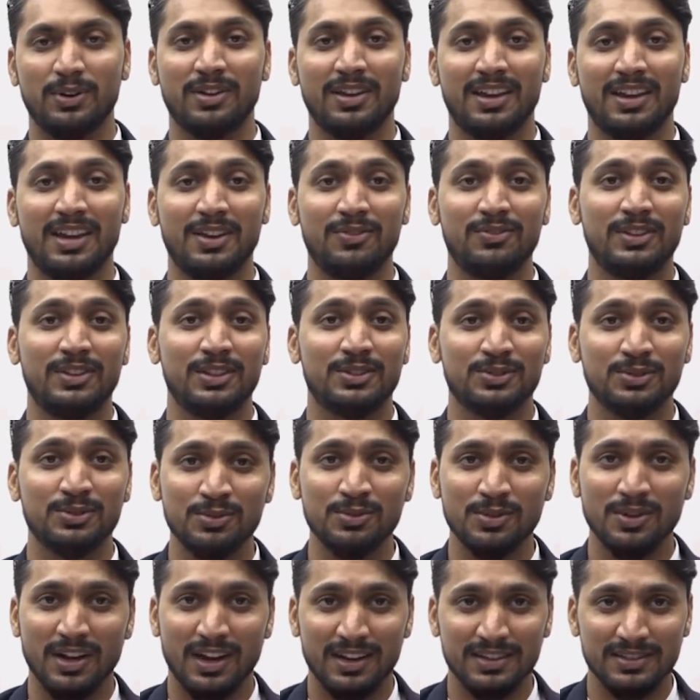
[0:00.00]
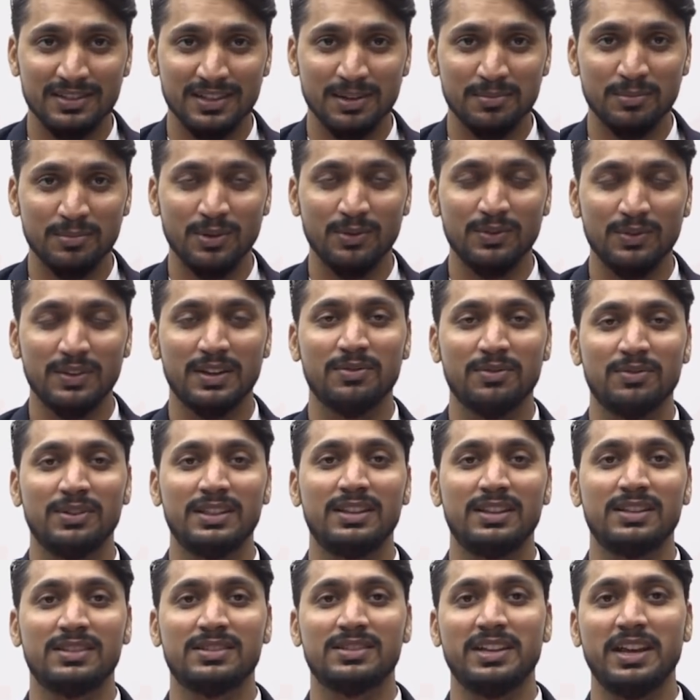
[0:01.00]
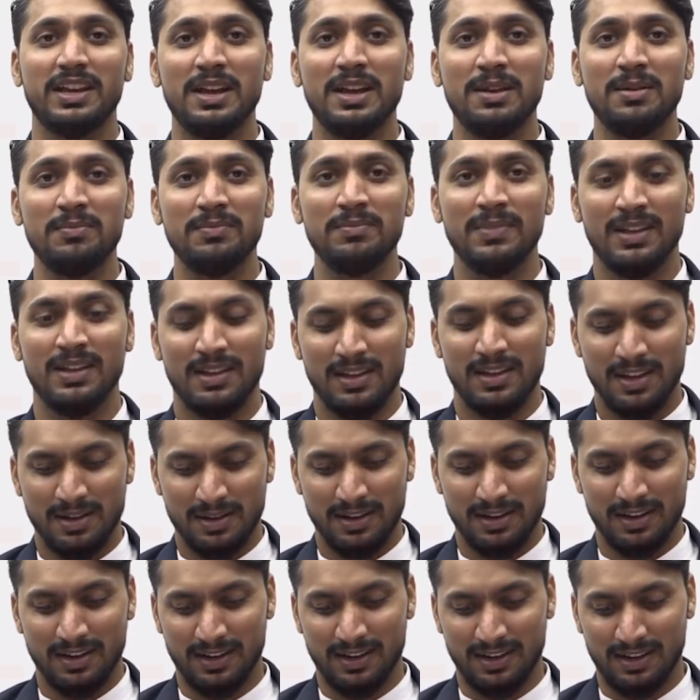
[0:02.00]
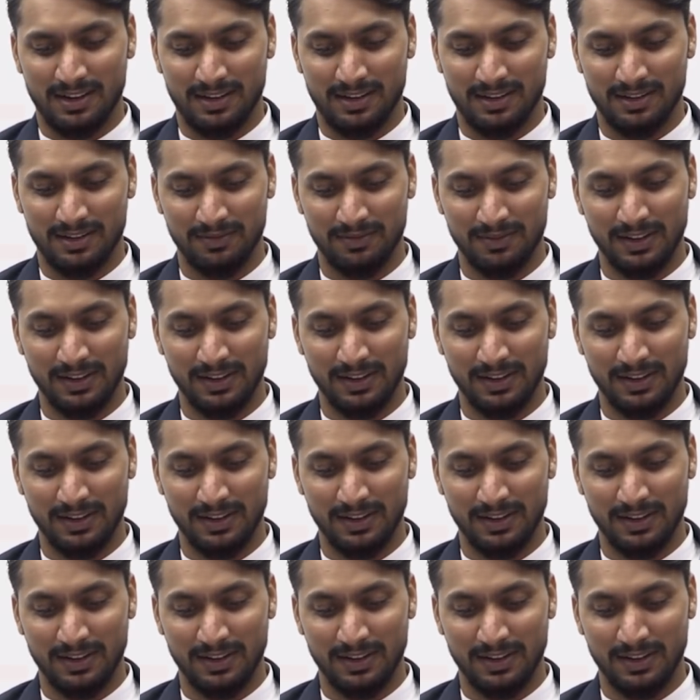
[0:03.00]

Okay, if the two cars are moving with the same uh,